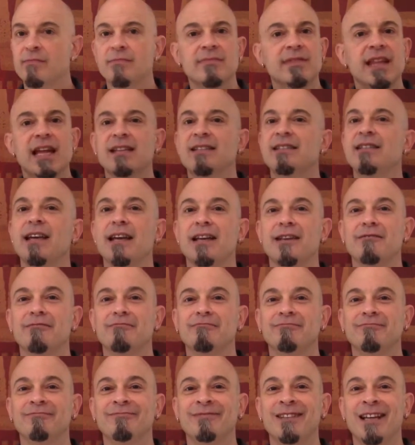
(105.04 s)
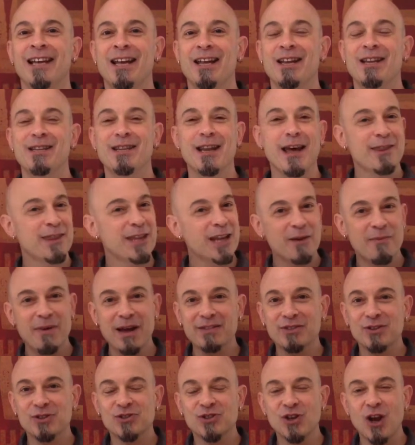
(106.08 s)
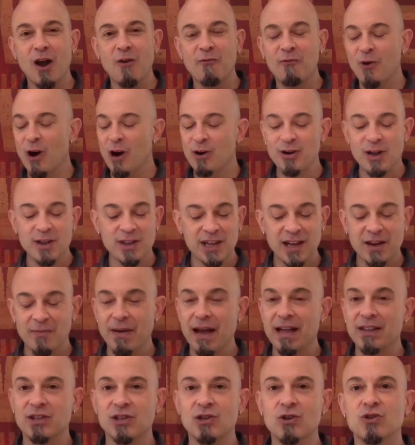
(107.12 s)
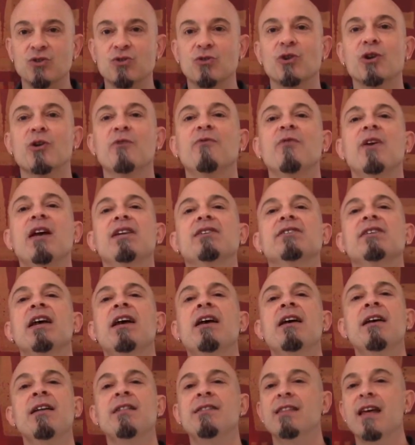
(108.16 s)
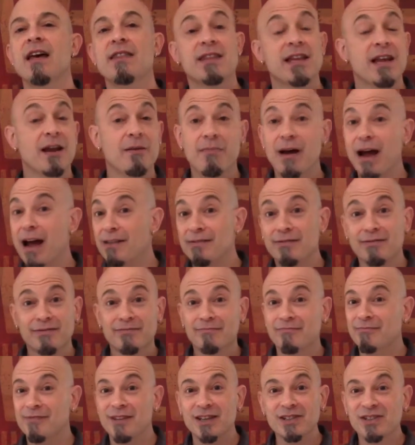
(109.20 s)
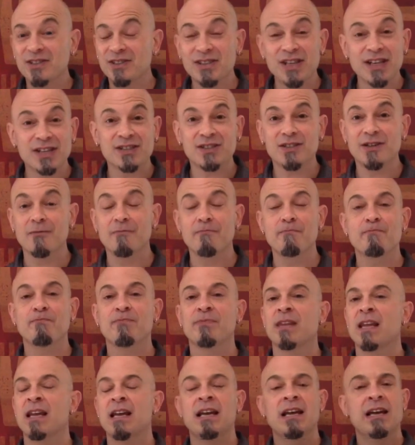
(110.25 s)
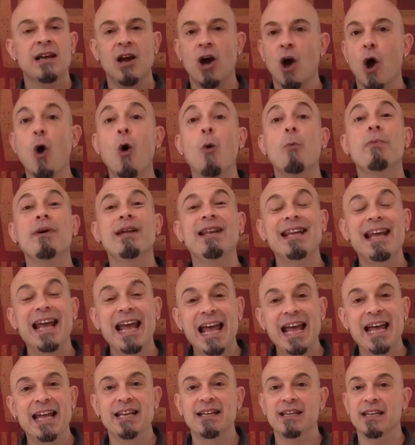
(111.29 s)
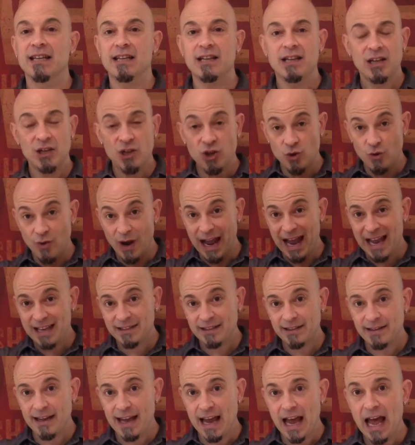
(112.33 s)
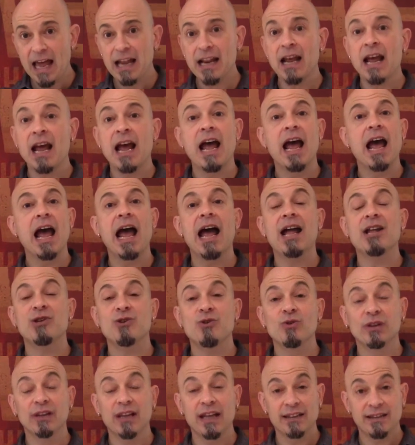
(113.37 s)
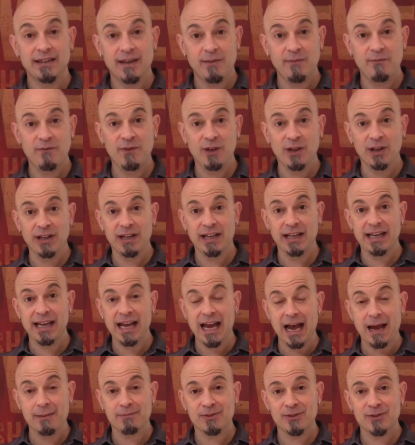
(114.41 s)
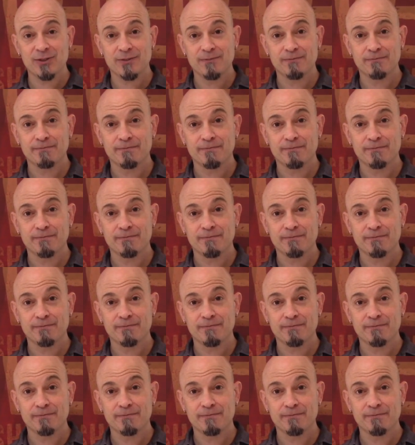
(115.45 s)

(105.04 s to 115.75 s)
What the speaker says: That's it. Nothing about the software, nothing about the user interface, nothing about the system, open-ended. You ask that and you let them fill in the gaps,